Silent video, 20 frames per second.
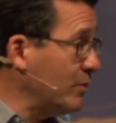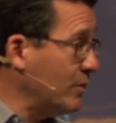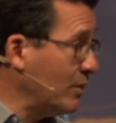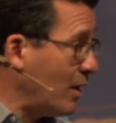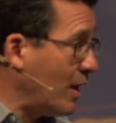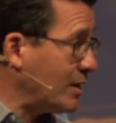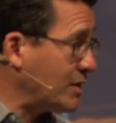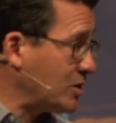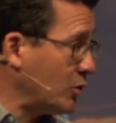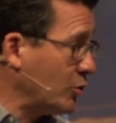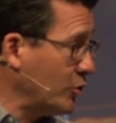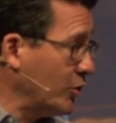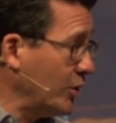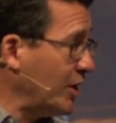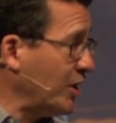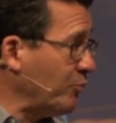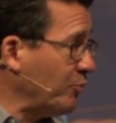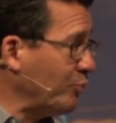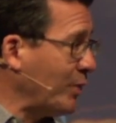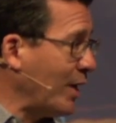not so good
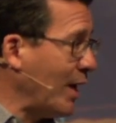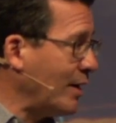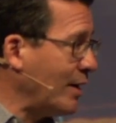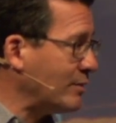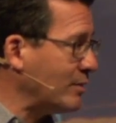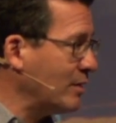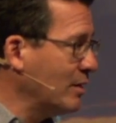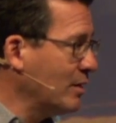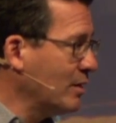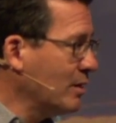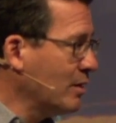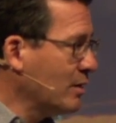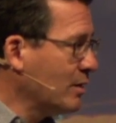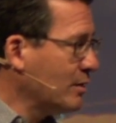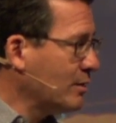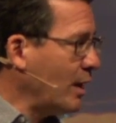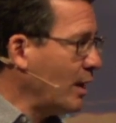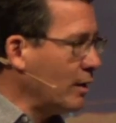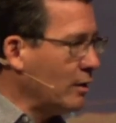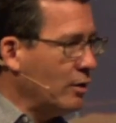impact.
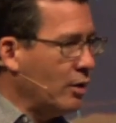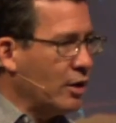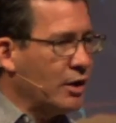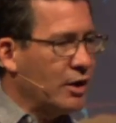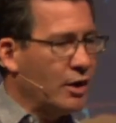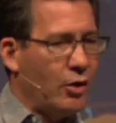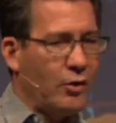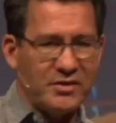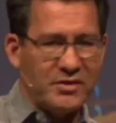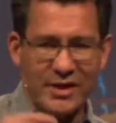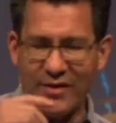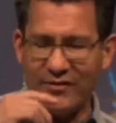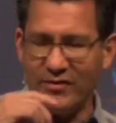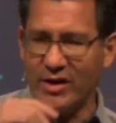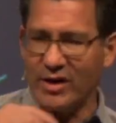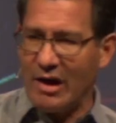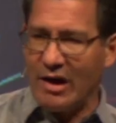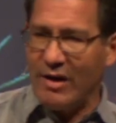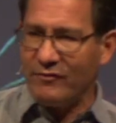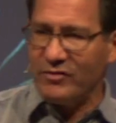Not long ago, I was having a
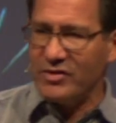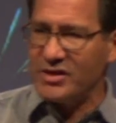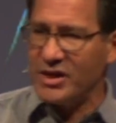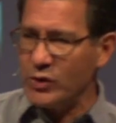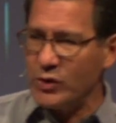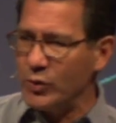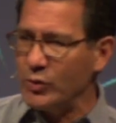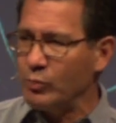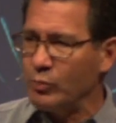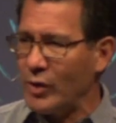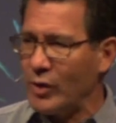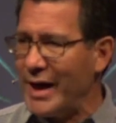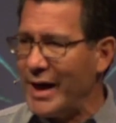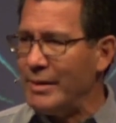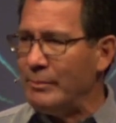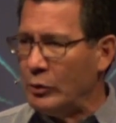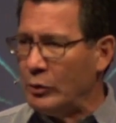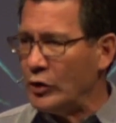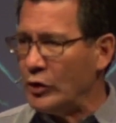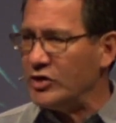conversation with Brian
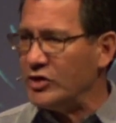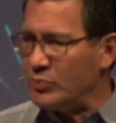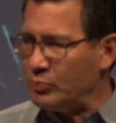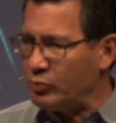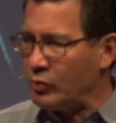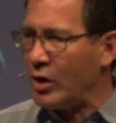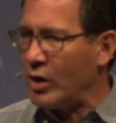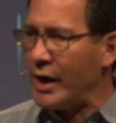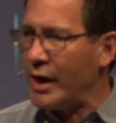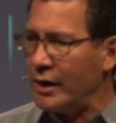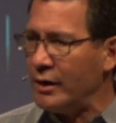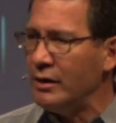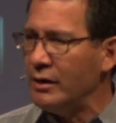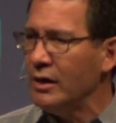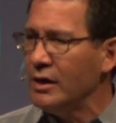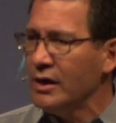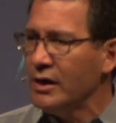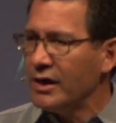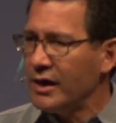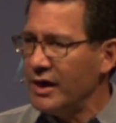Burgess. Brian
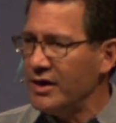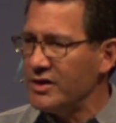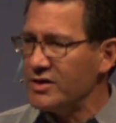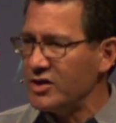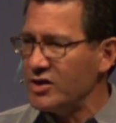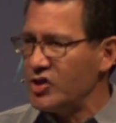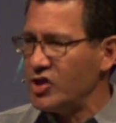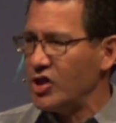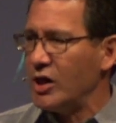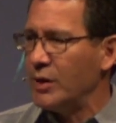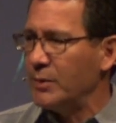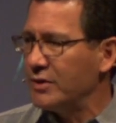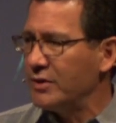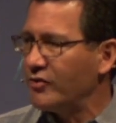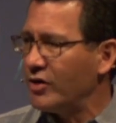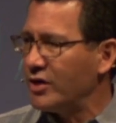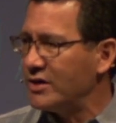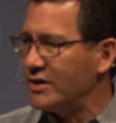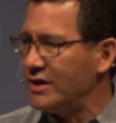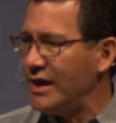is the chairman of
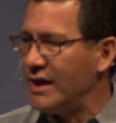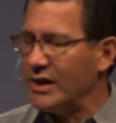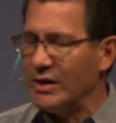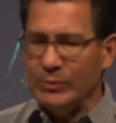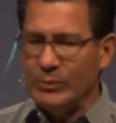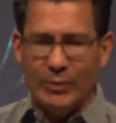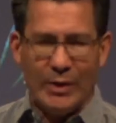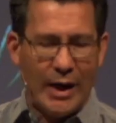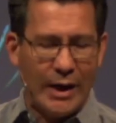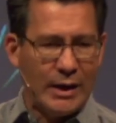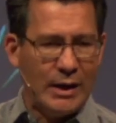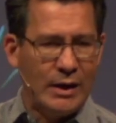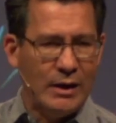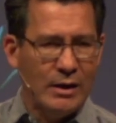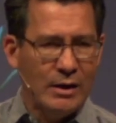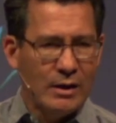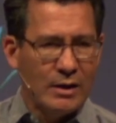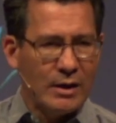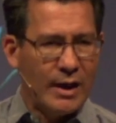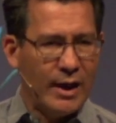our deacon body,
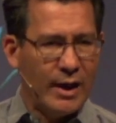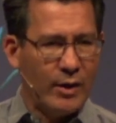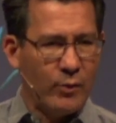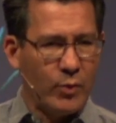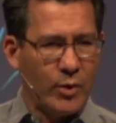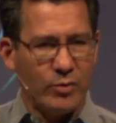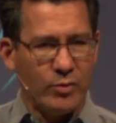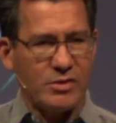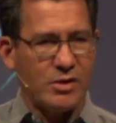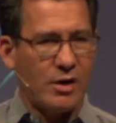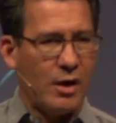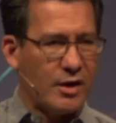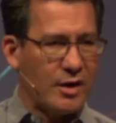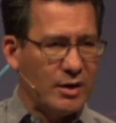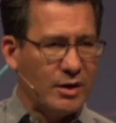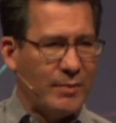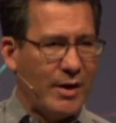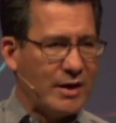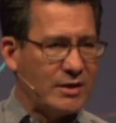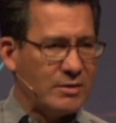and we were talking
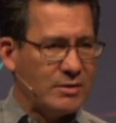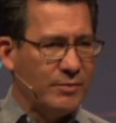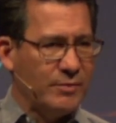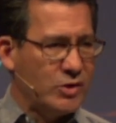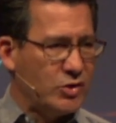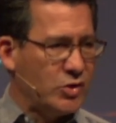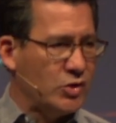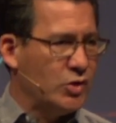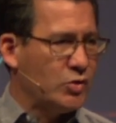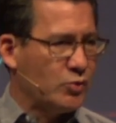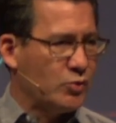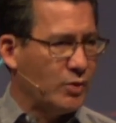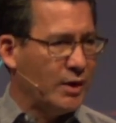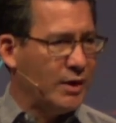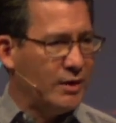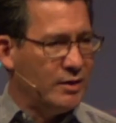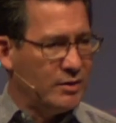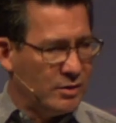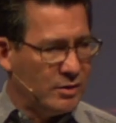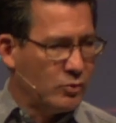about some issues
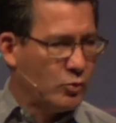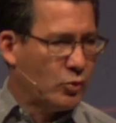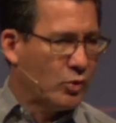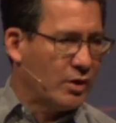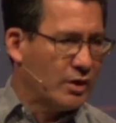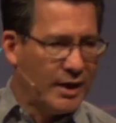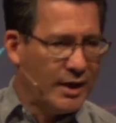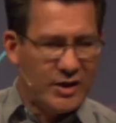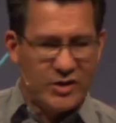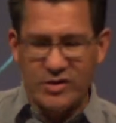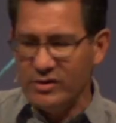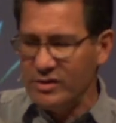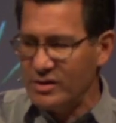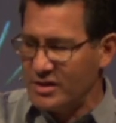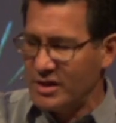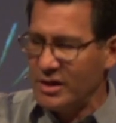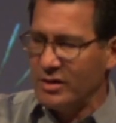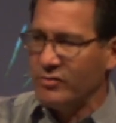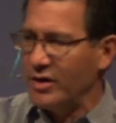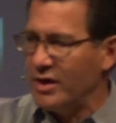related to the ordination that's
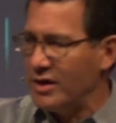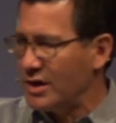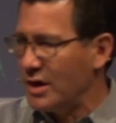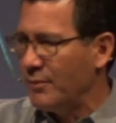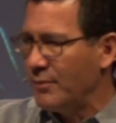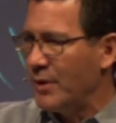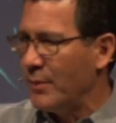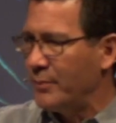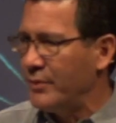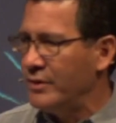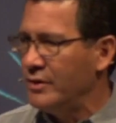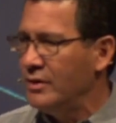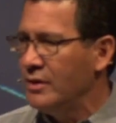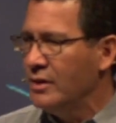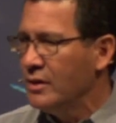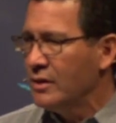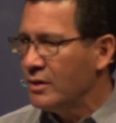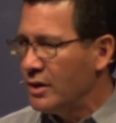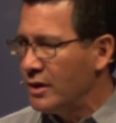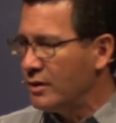getting ready to come up in
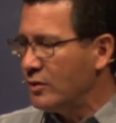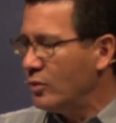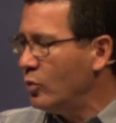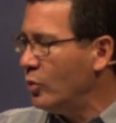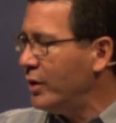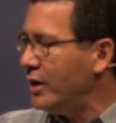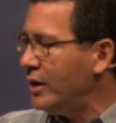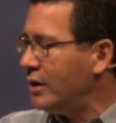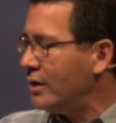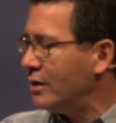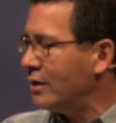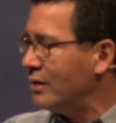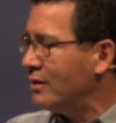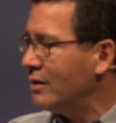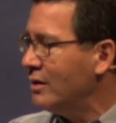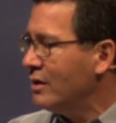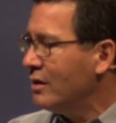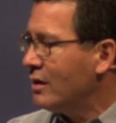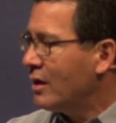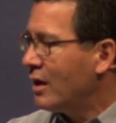a week. And
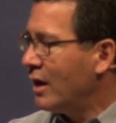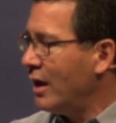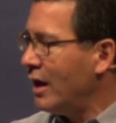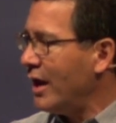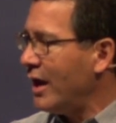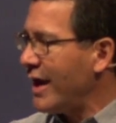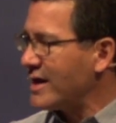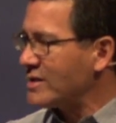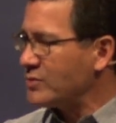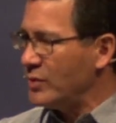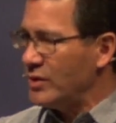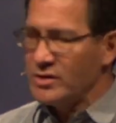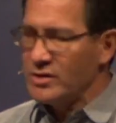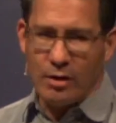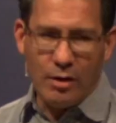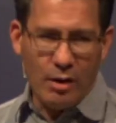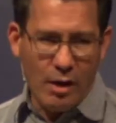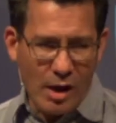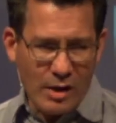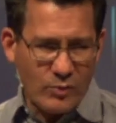as we
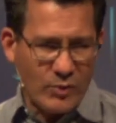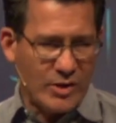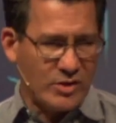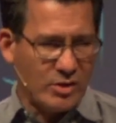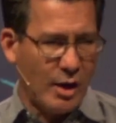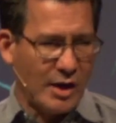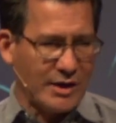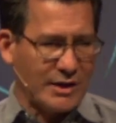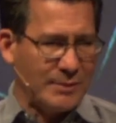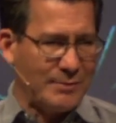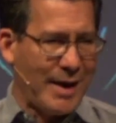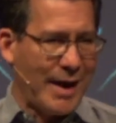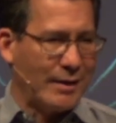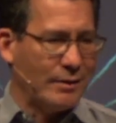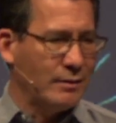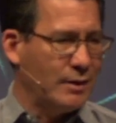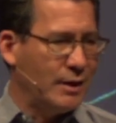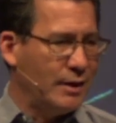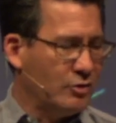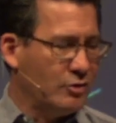talked about
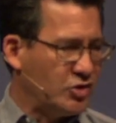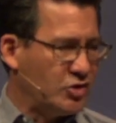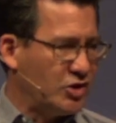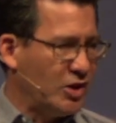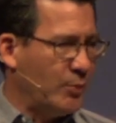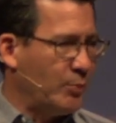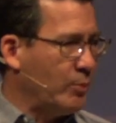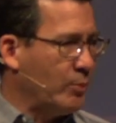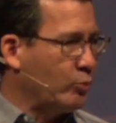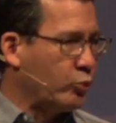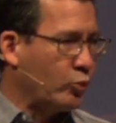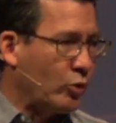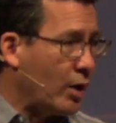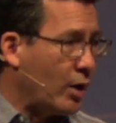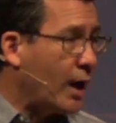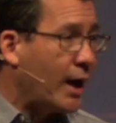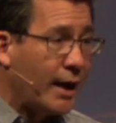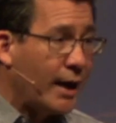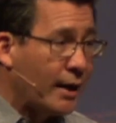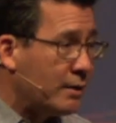leadership, and
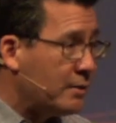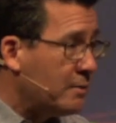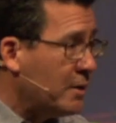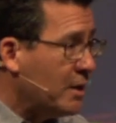Brian